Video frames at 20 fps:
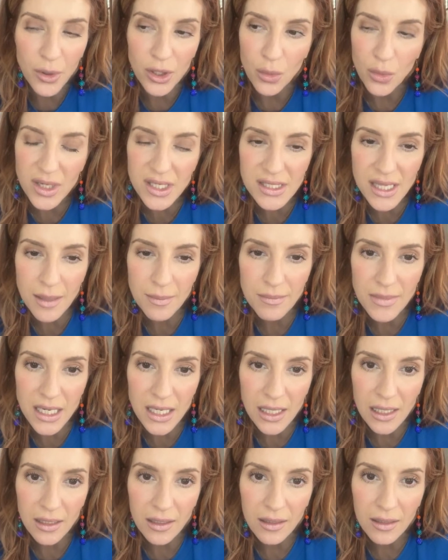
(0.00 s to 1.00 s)
you? What does that
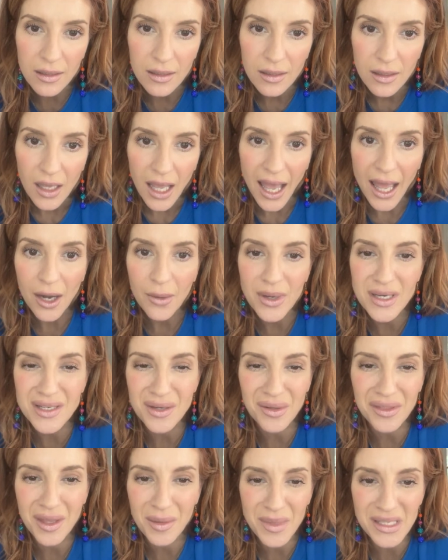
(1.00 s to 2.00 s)
mean? How do I deal
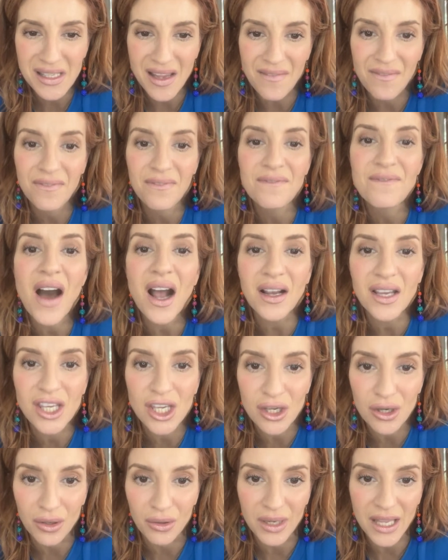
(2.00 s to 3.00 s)
with them? I say, fuck
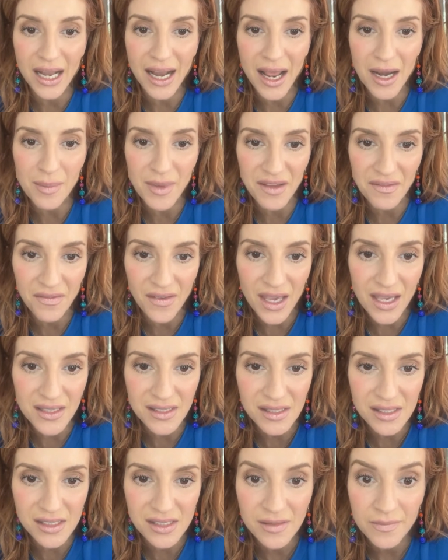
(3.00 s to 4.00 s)
you, get out of my
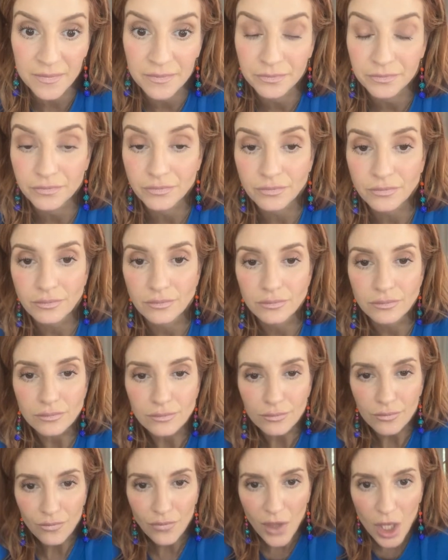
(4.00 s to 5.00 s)
face.
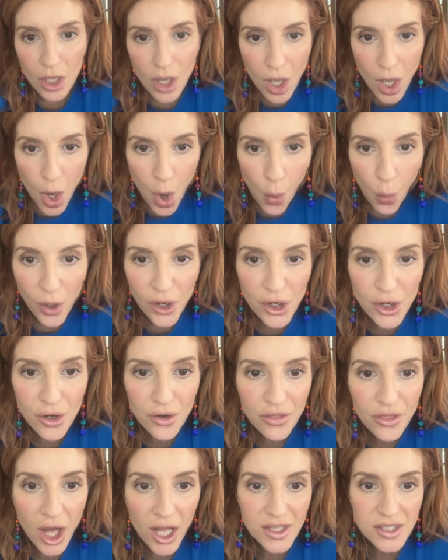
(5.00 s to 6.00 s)
What are your
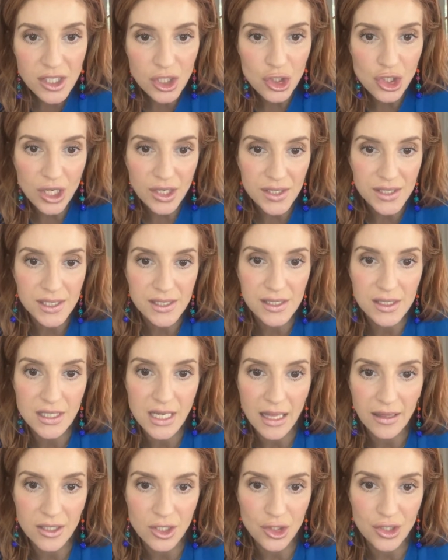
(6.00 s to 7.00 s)
thoughts on Chelsea's
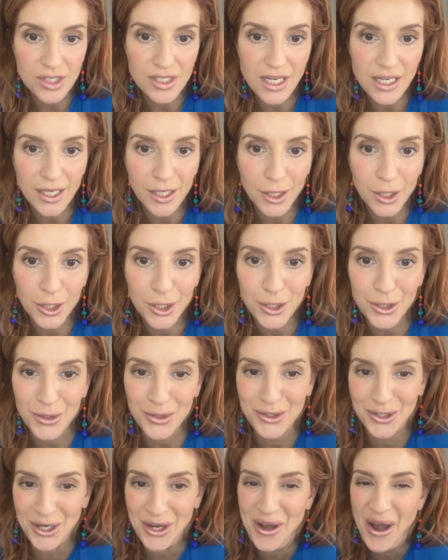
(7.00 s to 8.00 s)
intelligence taking a
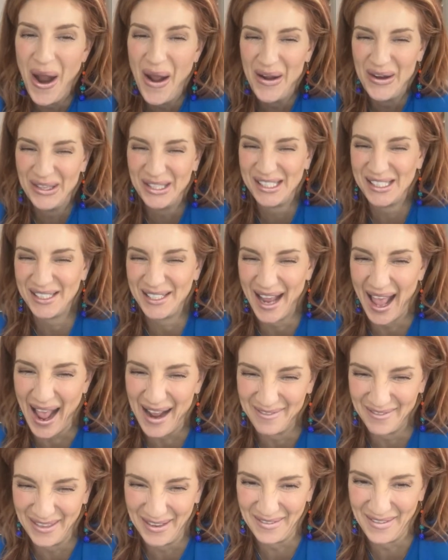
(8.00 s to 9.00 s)
huge
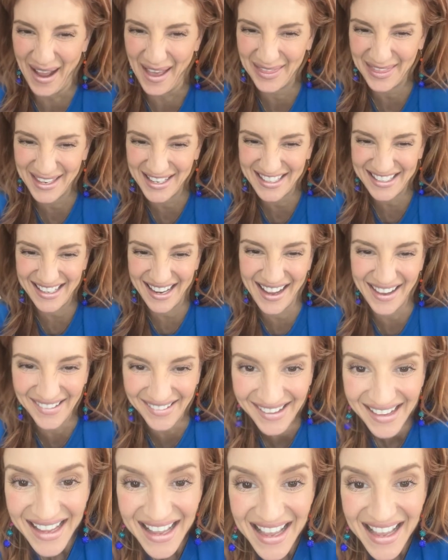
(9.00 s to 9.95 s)
time throughout the show?